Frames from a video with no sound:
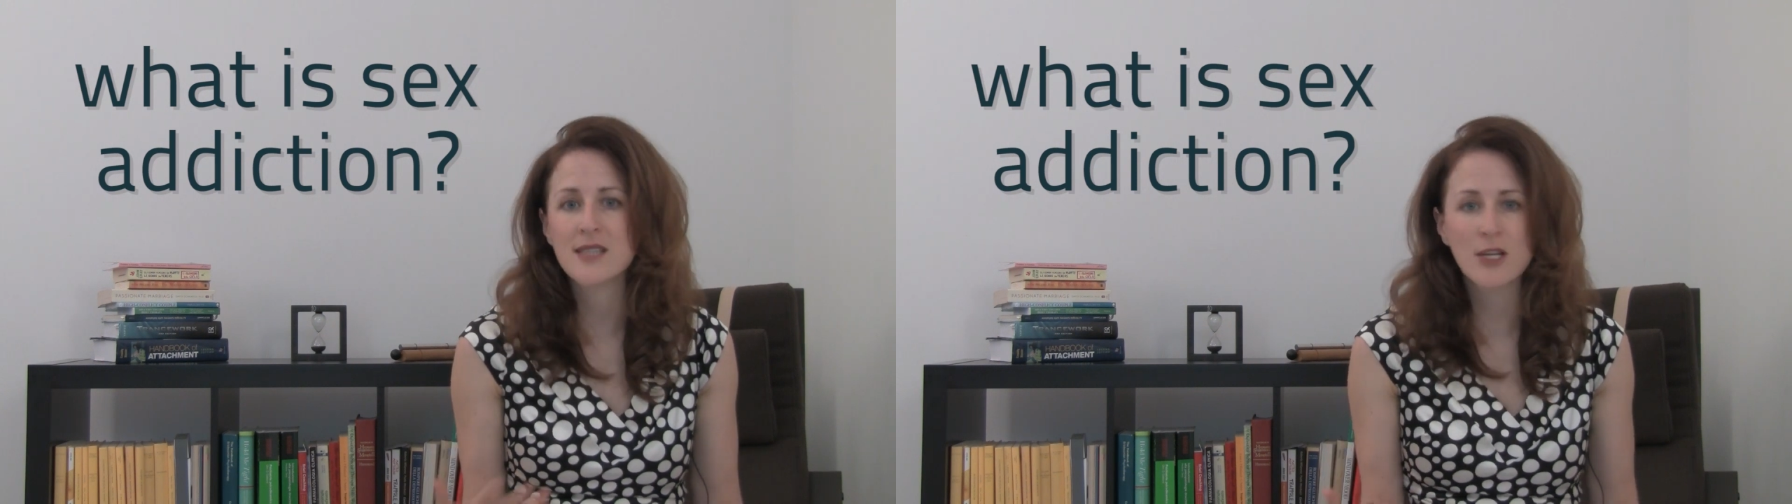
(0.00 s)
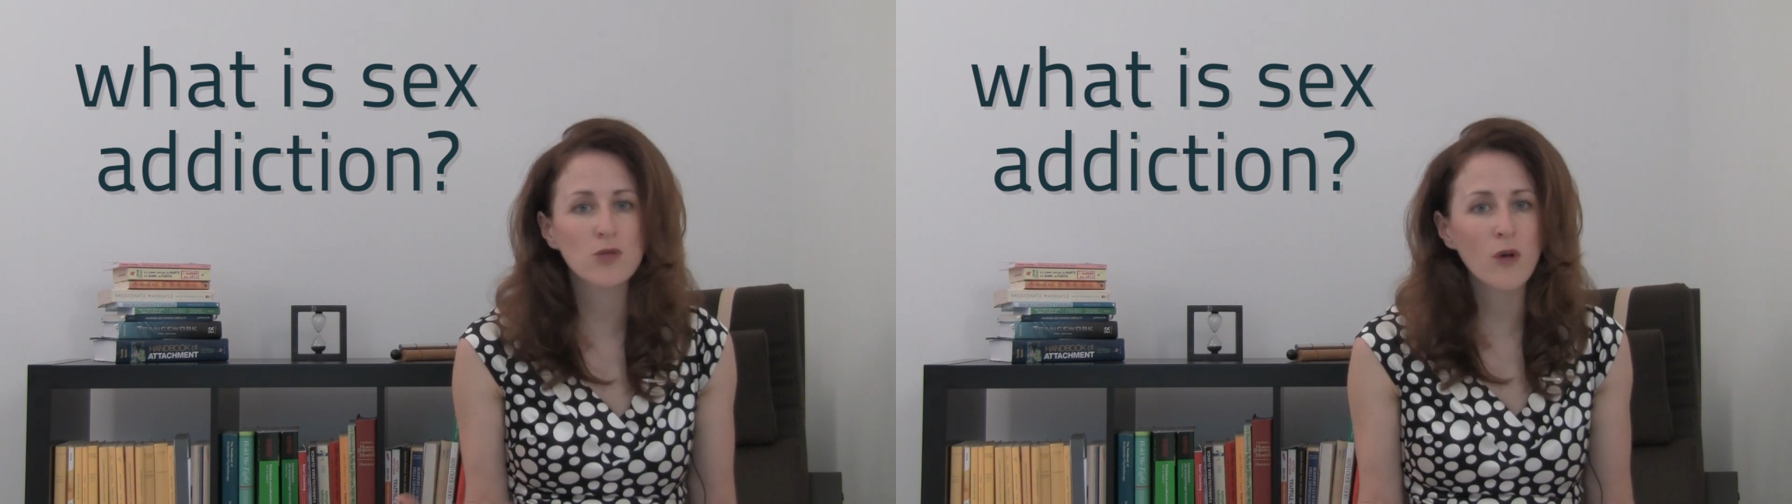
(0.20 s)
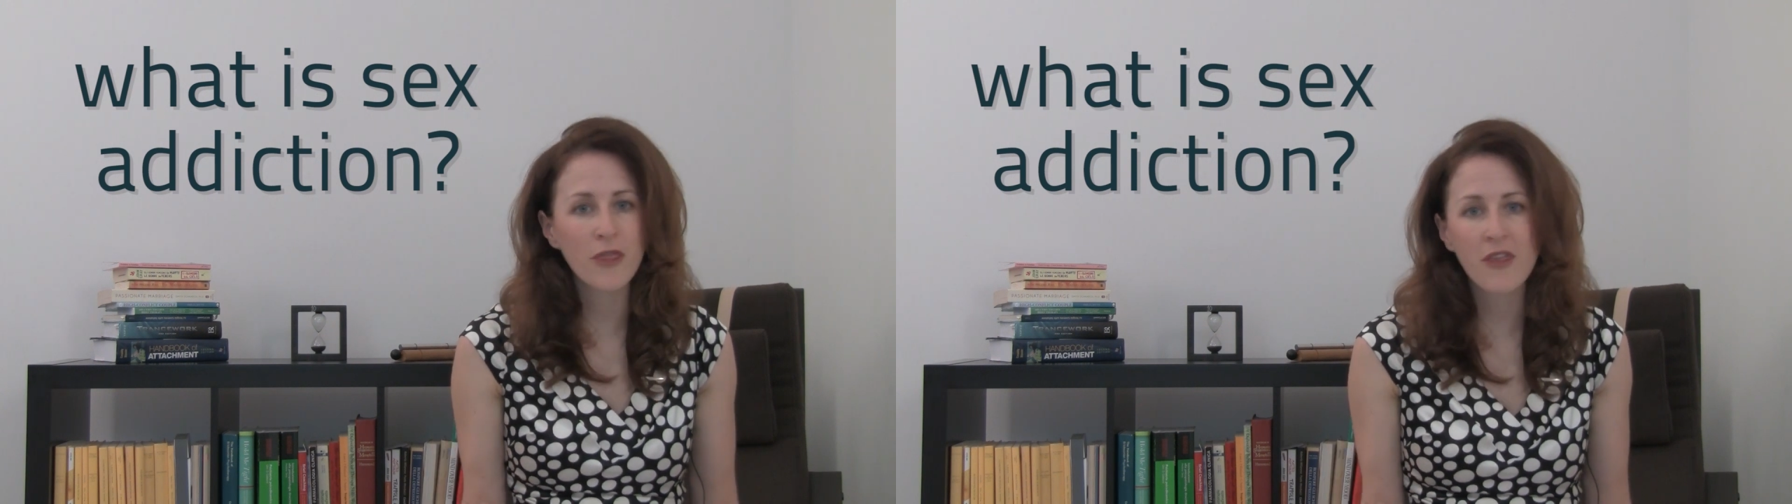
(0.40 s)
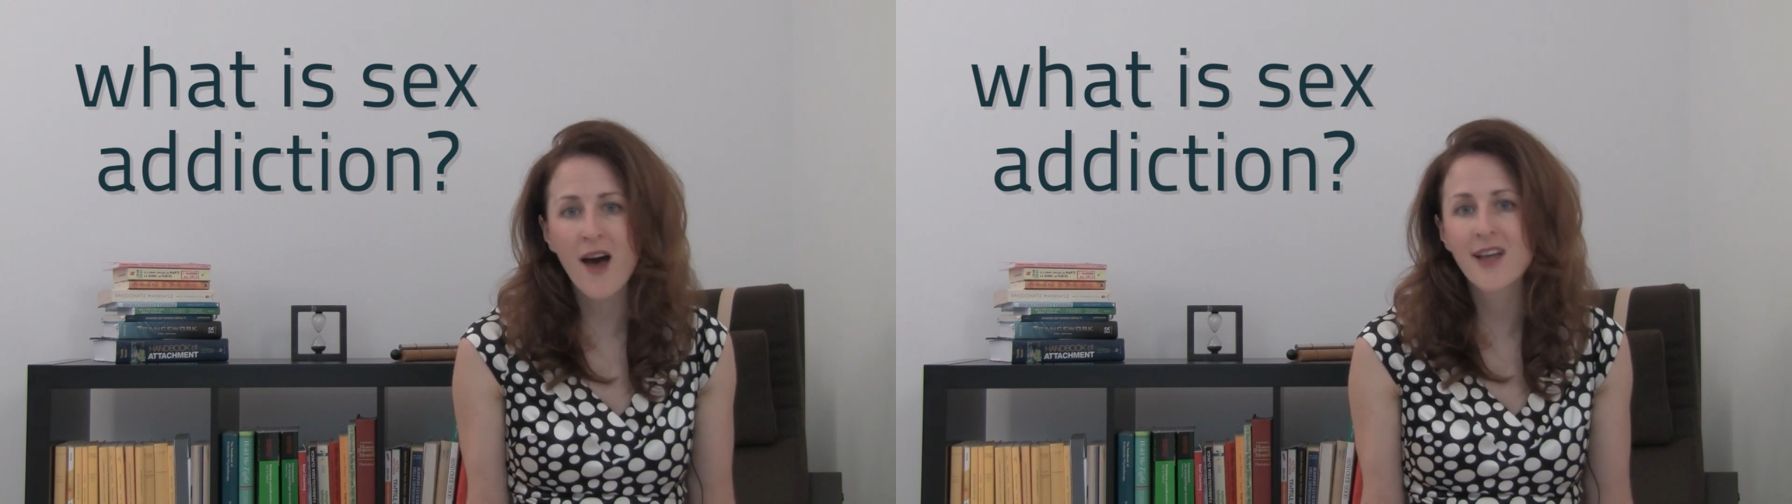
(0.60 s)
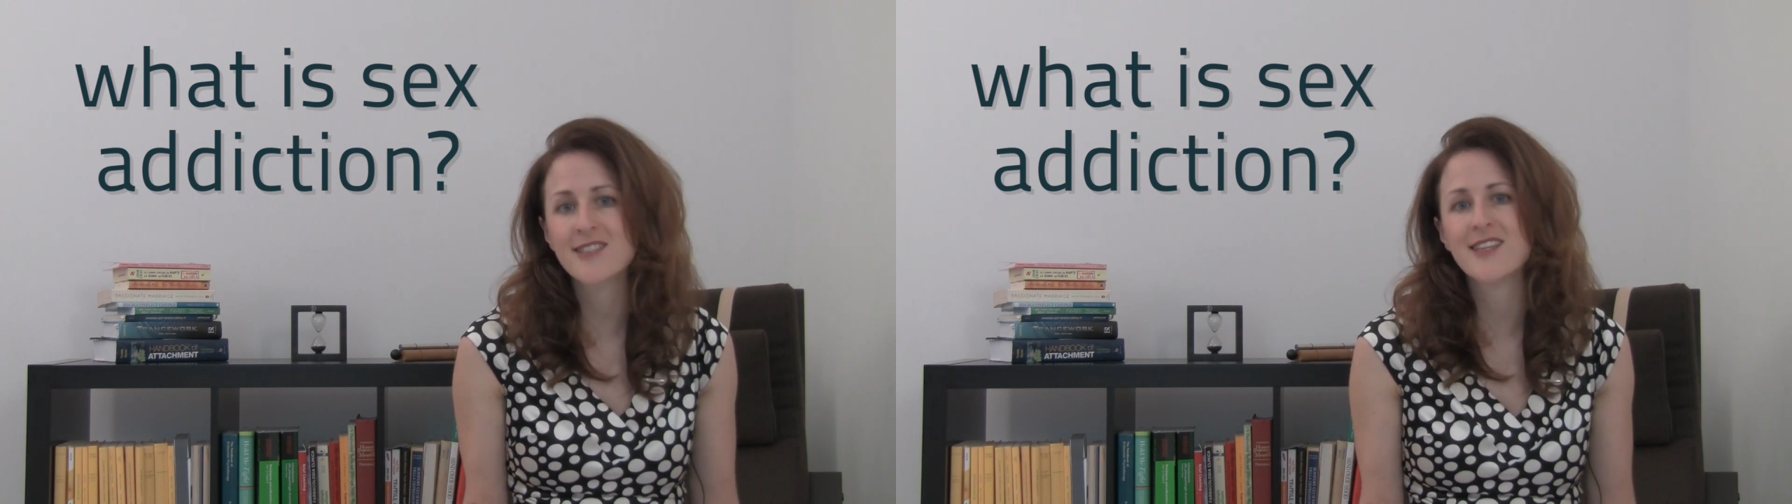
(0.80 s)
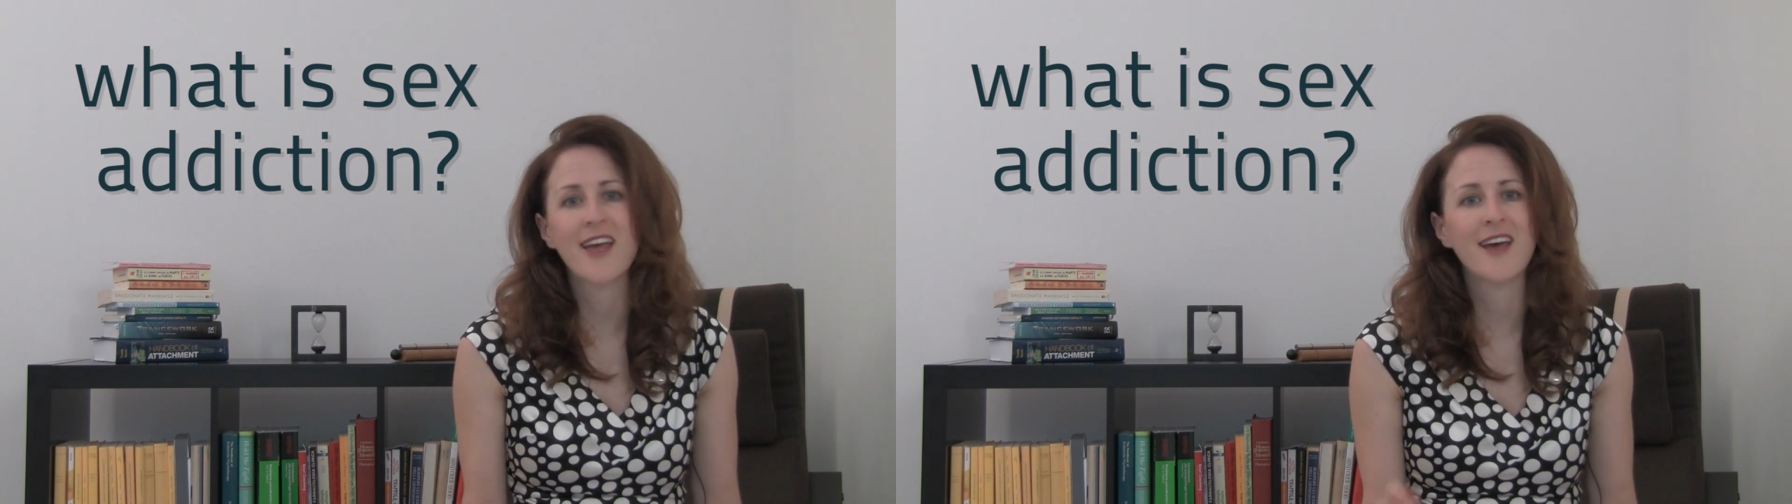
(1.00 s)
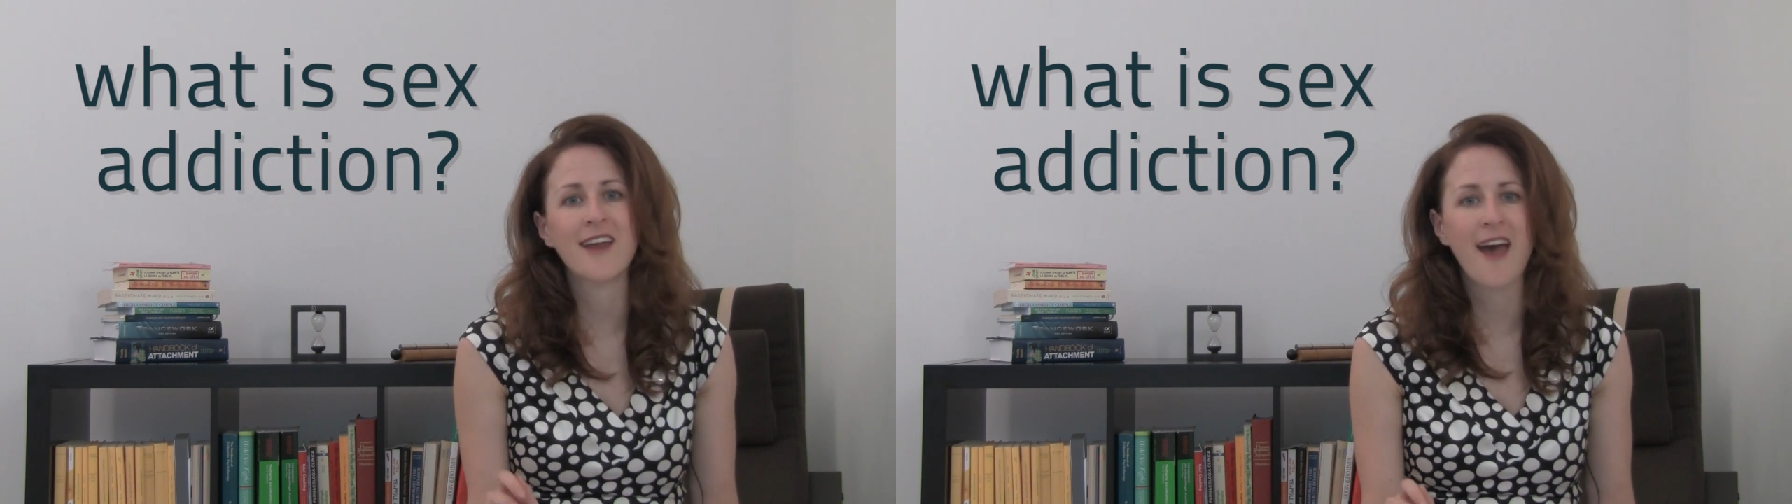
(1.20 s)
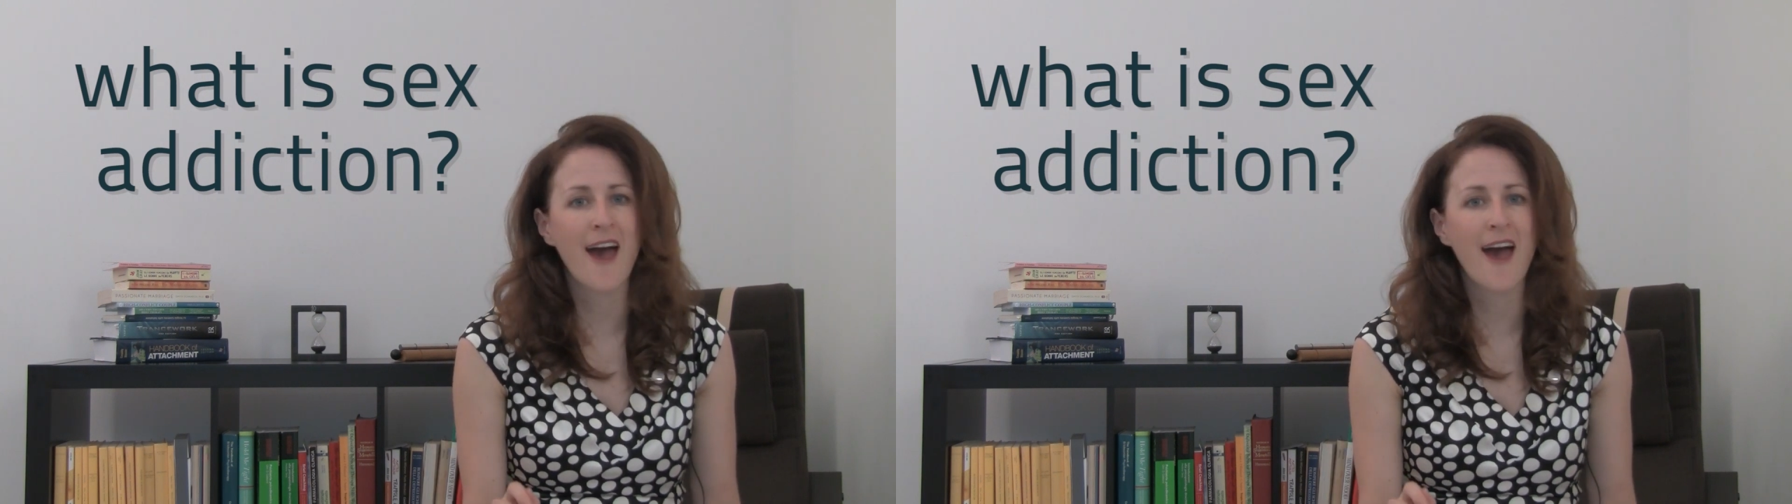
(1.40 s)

sexual thoughts and